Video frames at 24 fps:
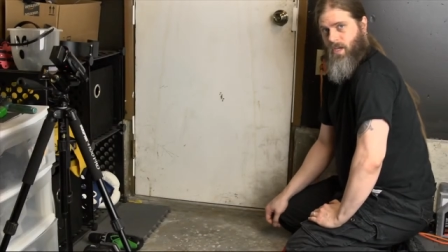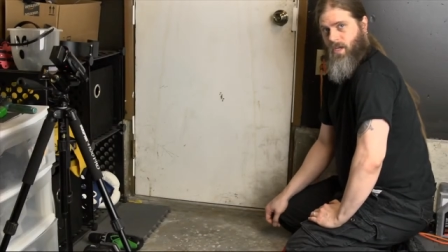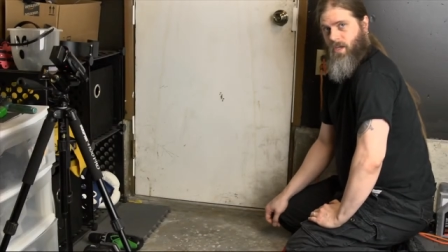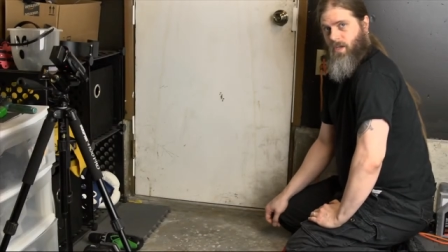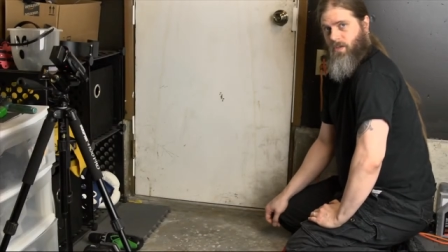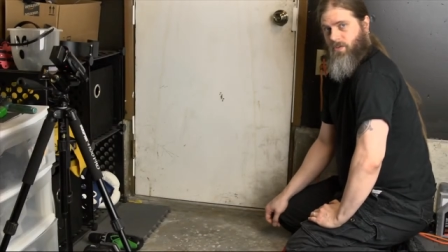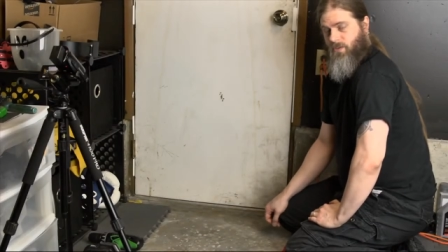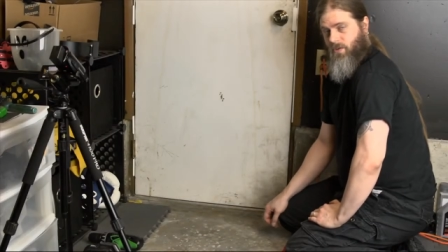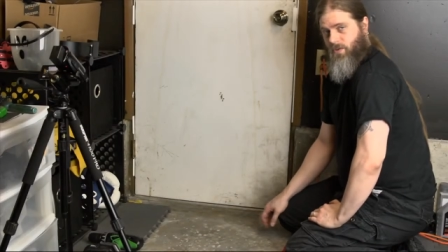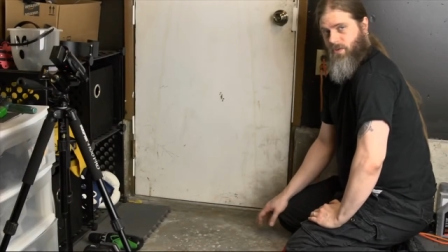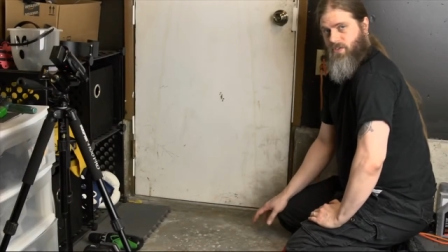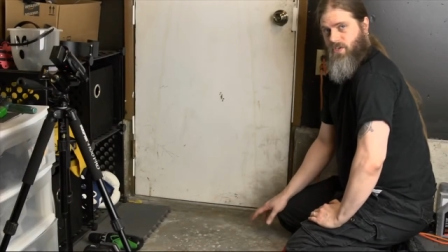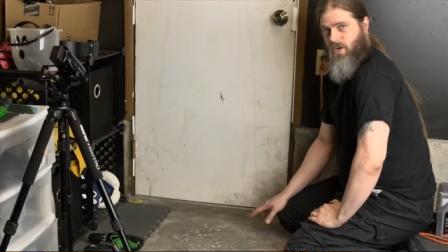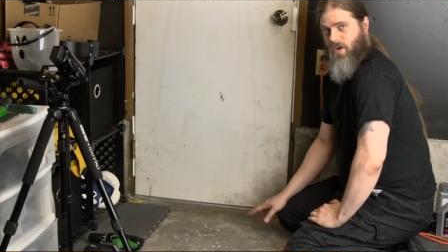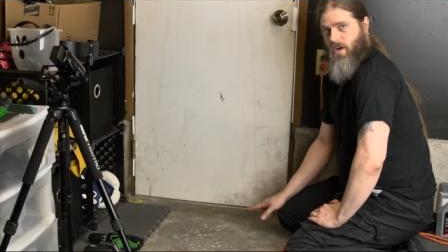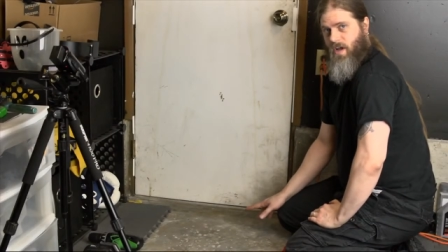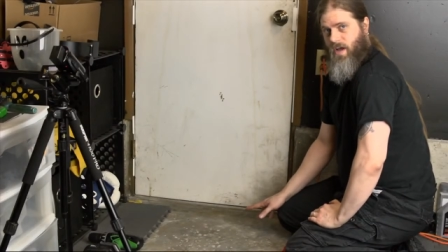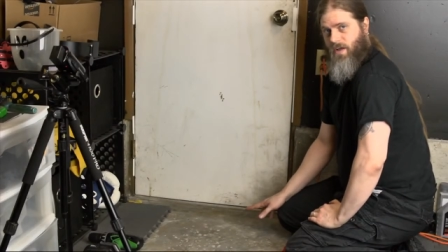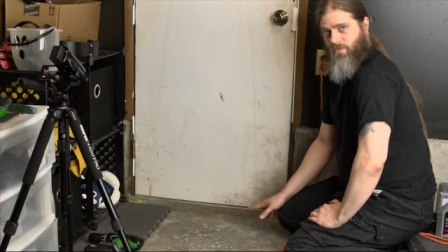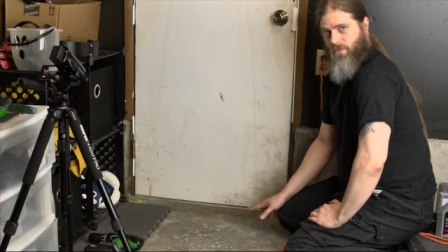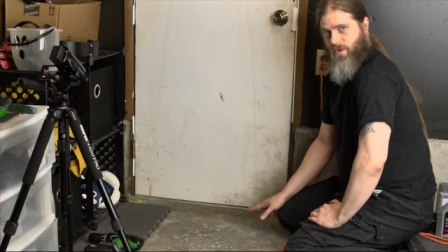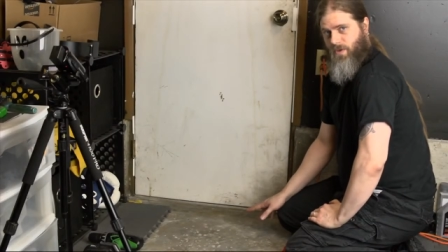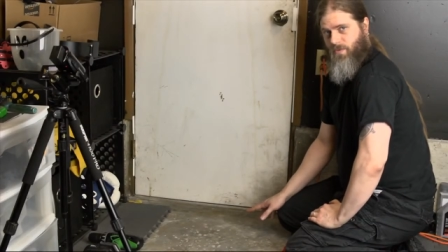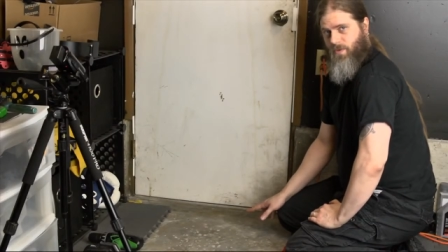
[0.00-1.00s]
So to start
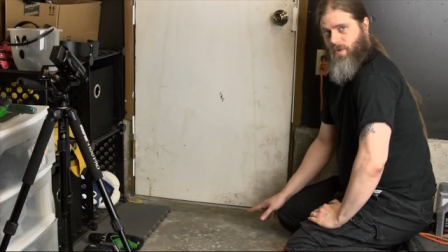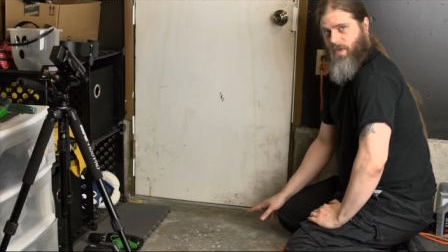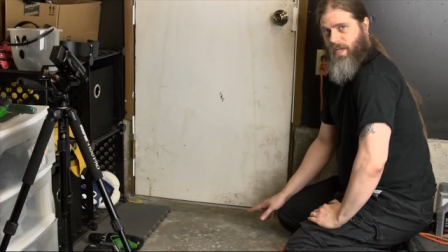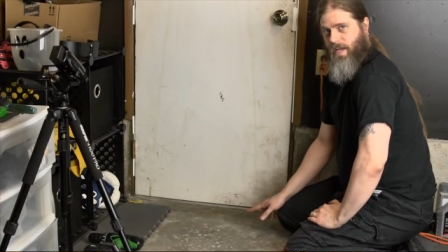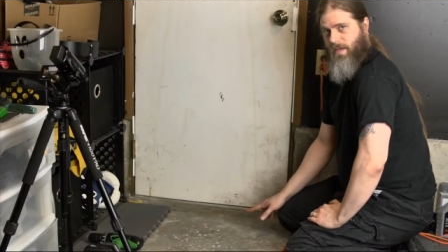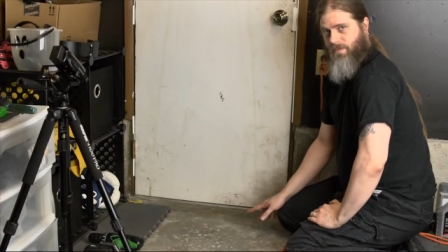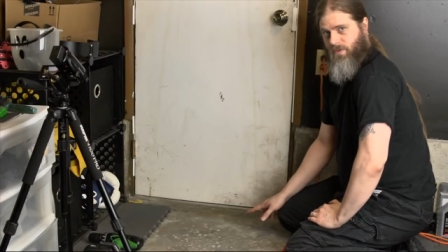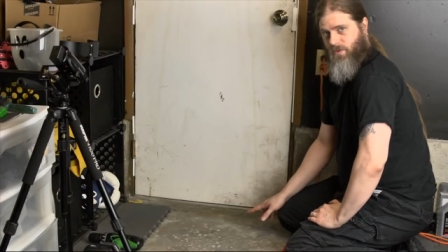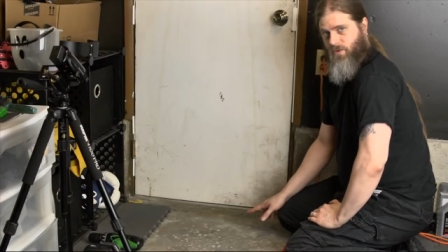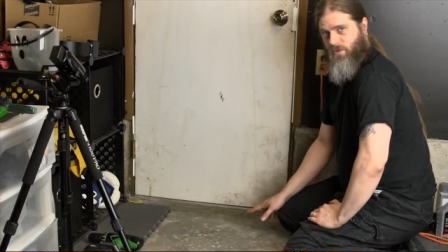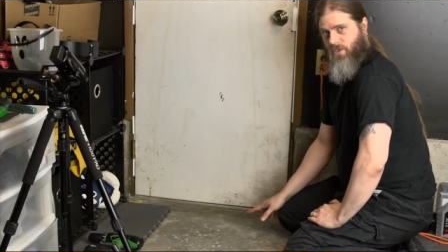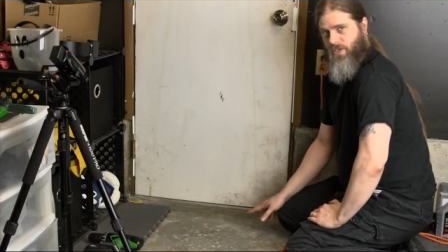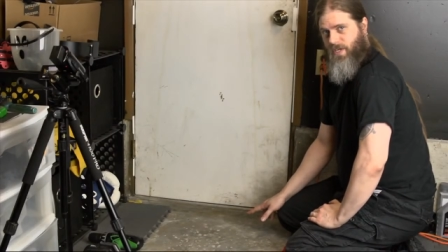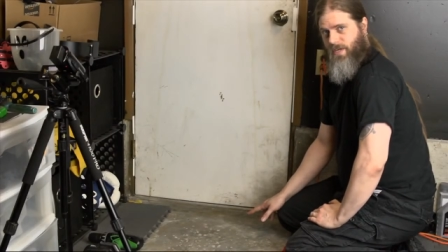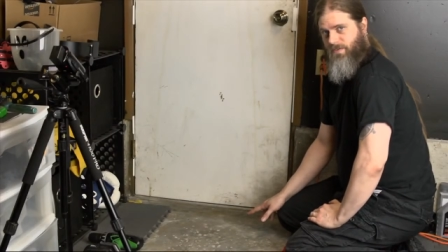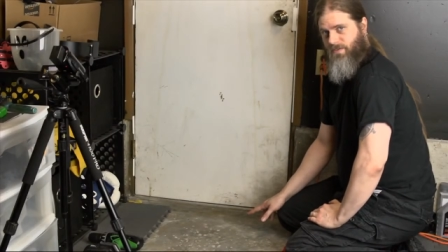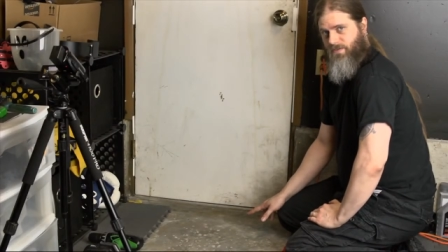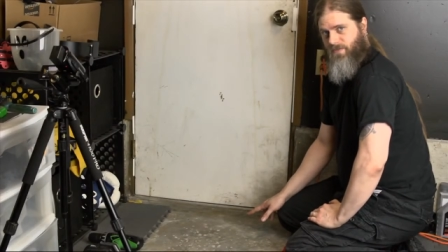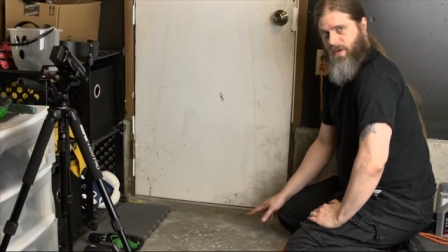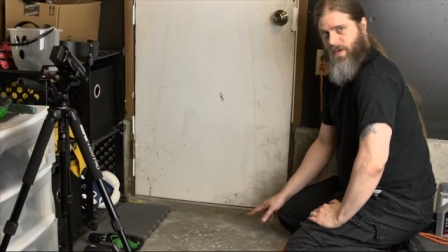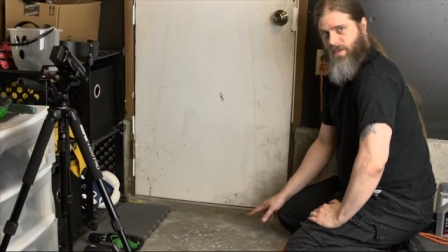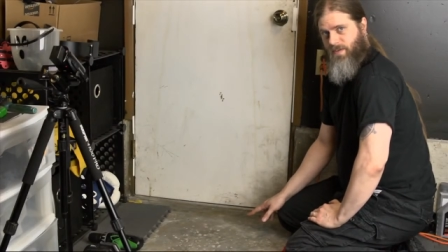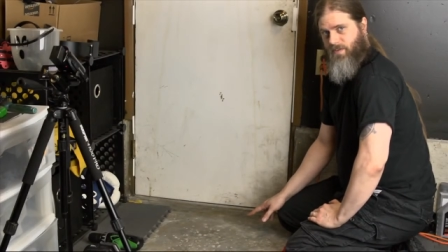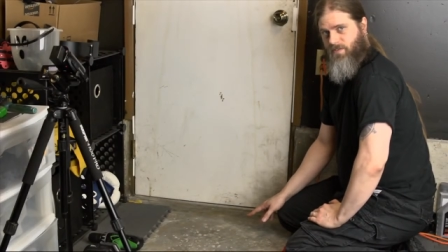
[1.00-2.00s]
off with, what you have to do is you have to
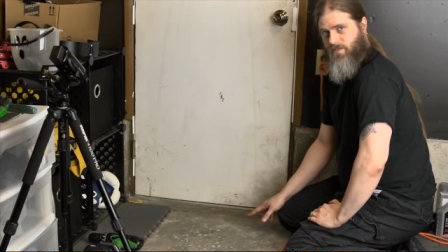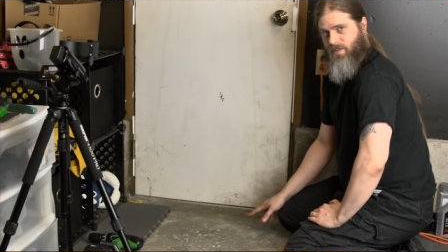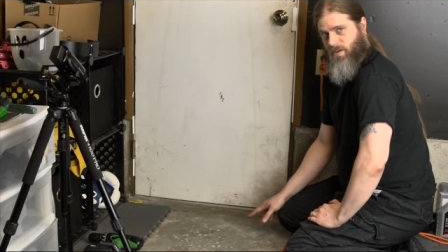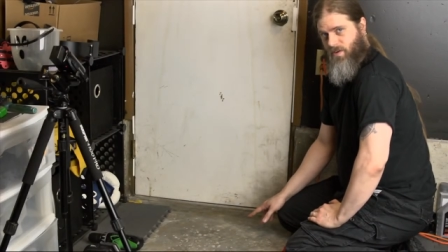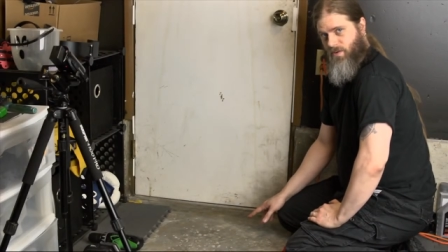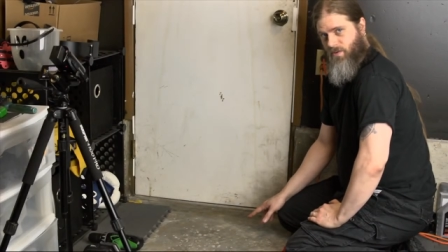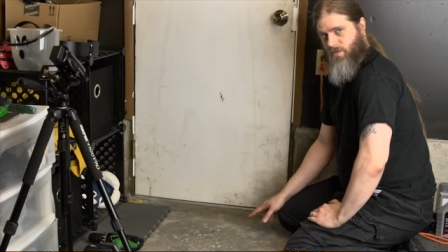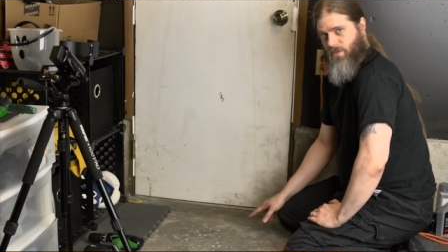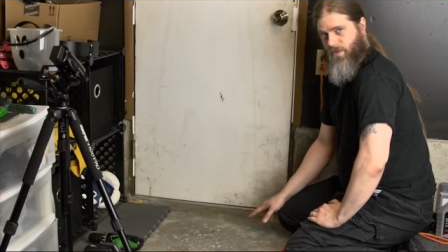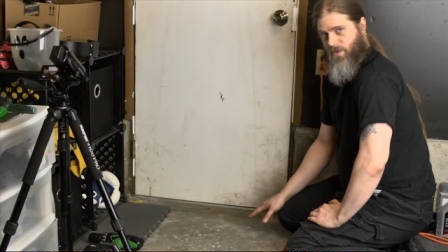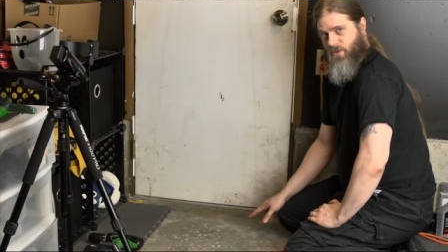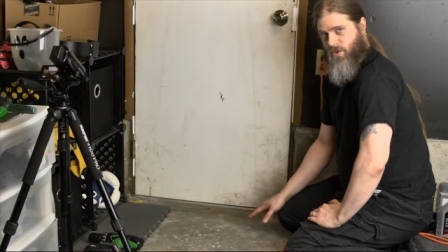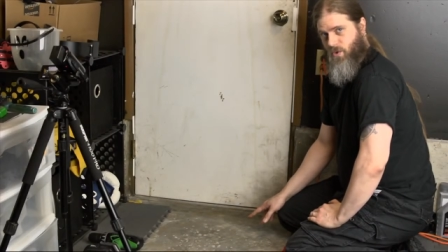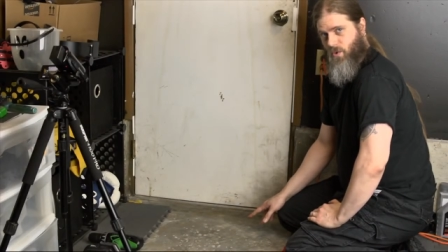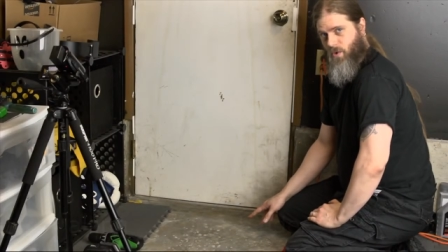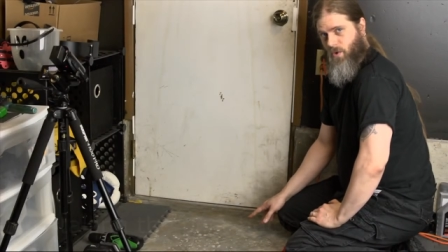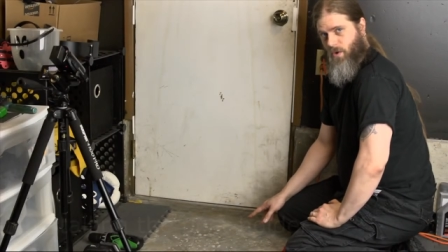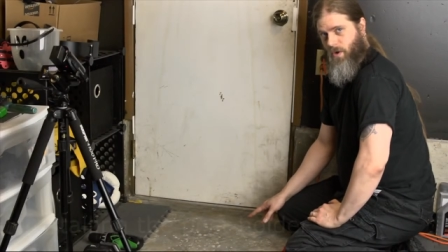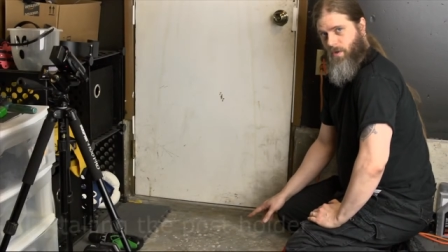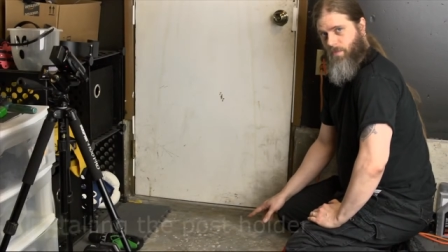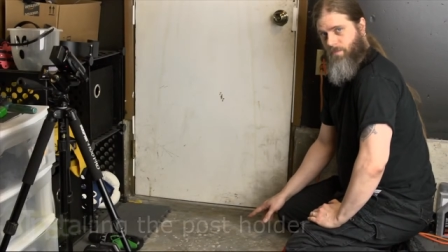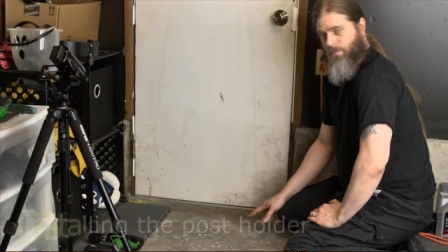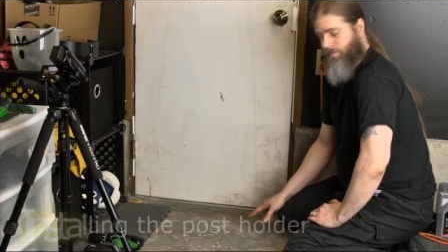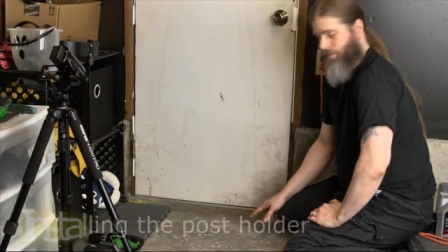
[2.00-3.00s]
find the center of the
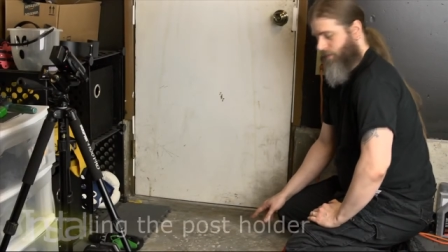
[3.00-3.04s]
door.